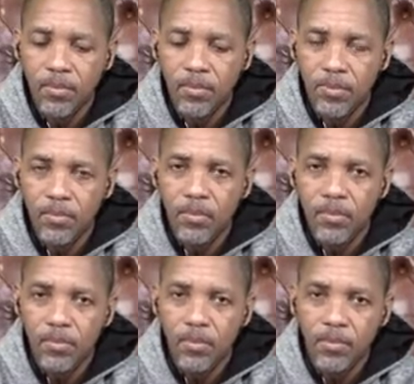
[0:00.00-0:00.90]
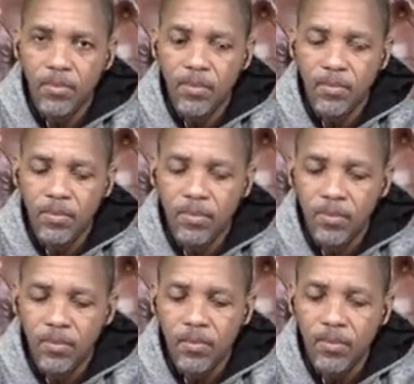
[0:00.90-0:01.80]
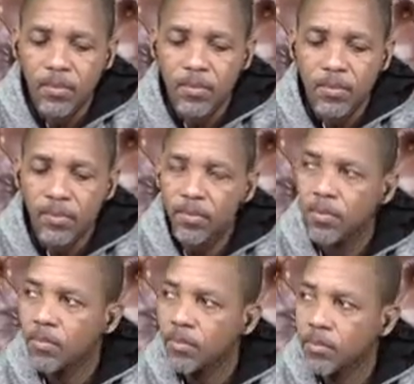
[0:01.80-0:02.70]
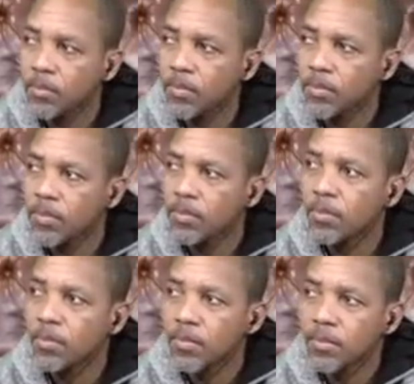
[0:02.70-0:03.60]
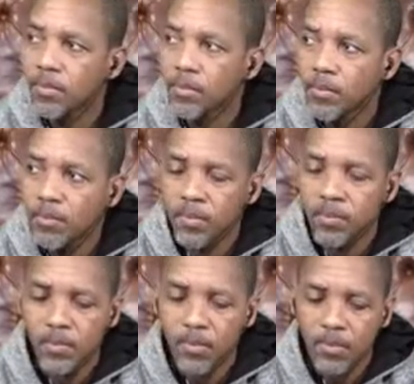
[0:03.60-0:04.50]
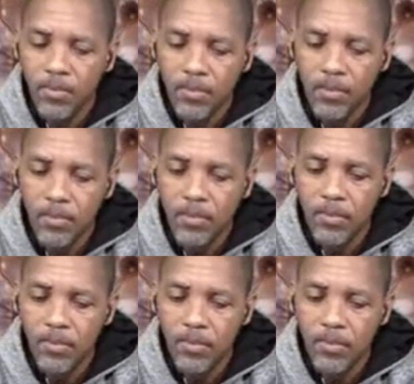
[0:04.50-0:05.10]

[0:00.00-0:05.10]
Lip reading: This person isn't speaking.